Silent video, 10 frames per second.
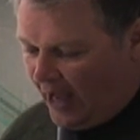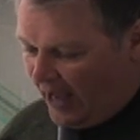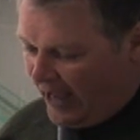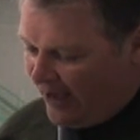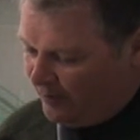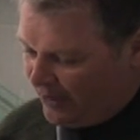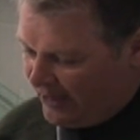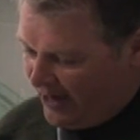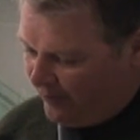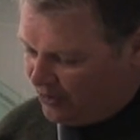I have my
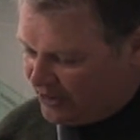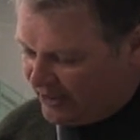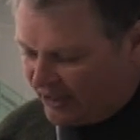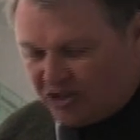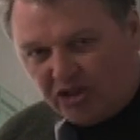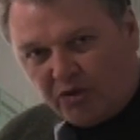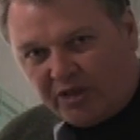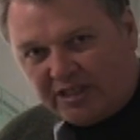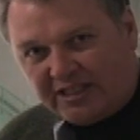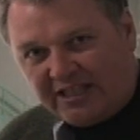camera set to
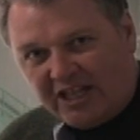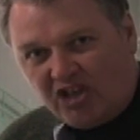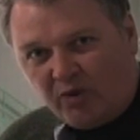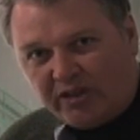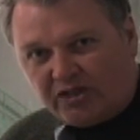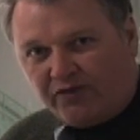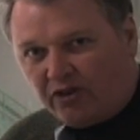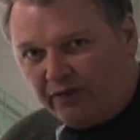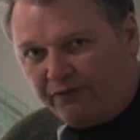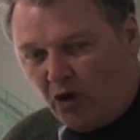continuous
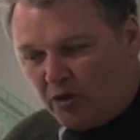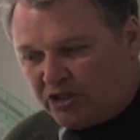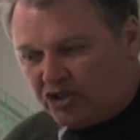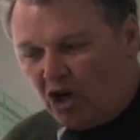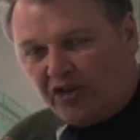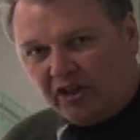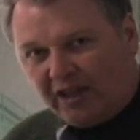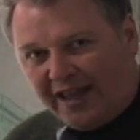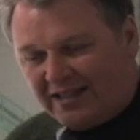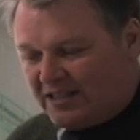for the focus on the
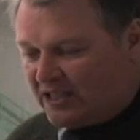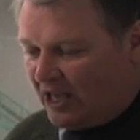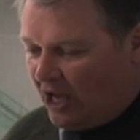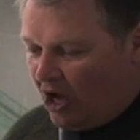lens.